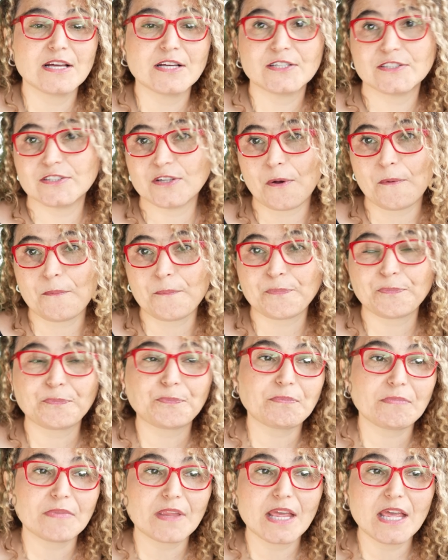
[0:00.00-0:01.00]
So
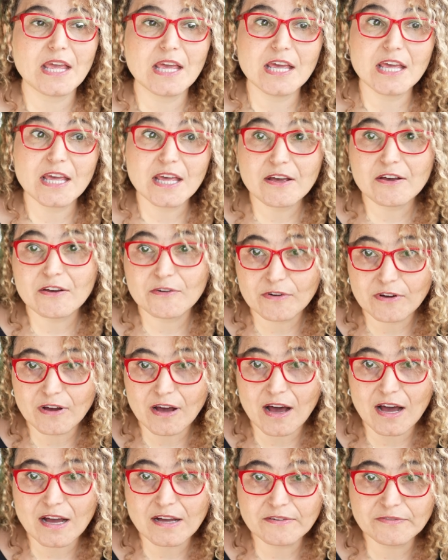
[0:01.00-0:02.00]

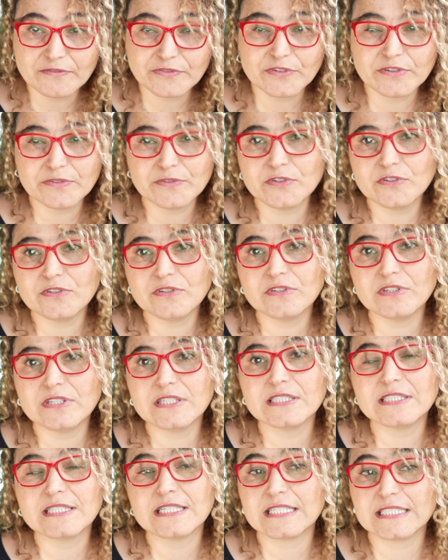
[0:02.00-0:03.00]
I've given you
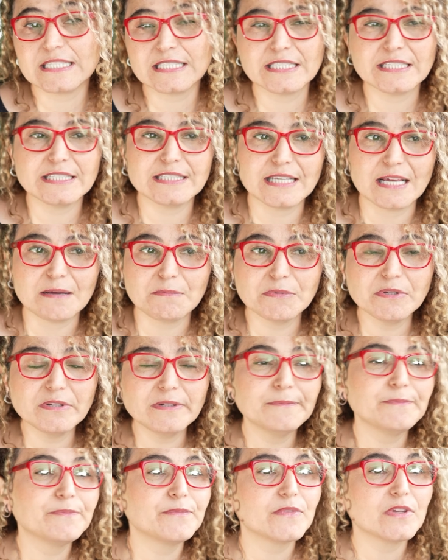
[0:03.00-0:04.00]
this as an
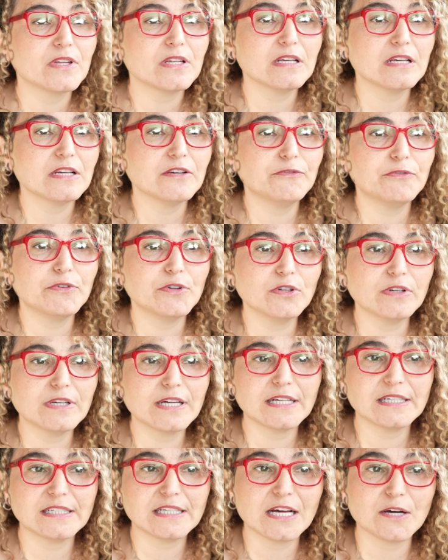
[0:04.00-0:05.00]
example. If we look
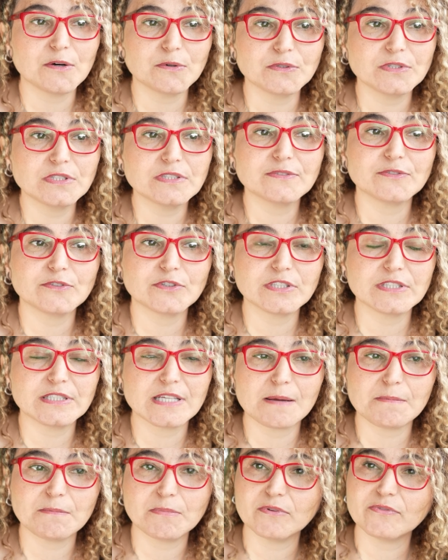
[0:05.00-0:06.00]
at nouns, for
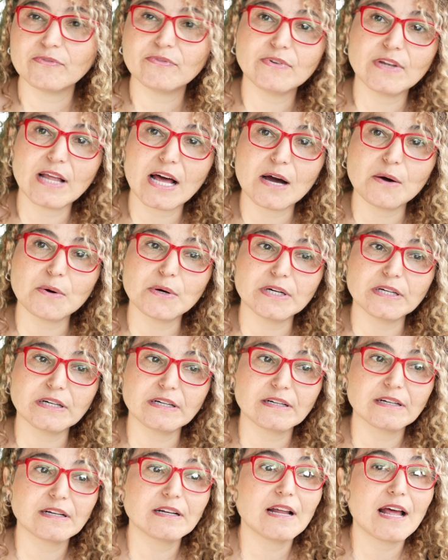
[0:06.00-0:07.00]
example,
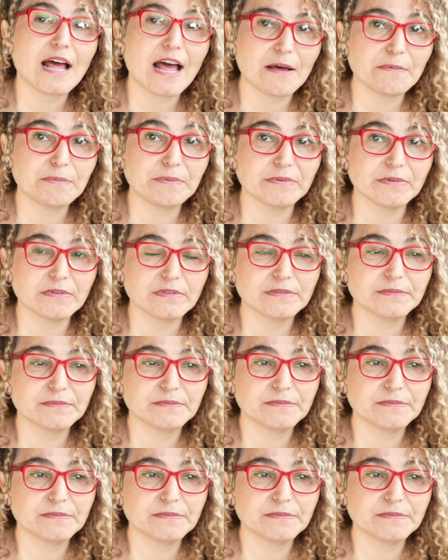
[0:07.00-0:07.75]
flower, apple.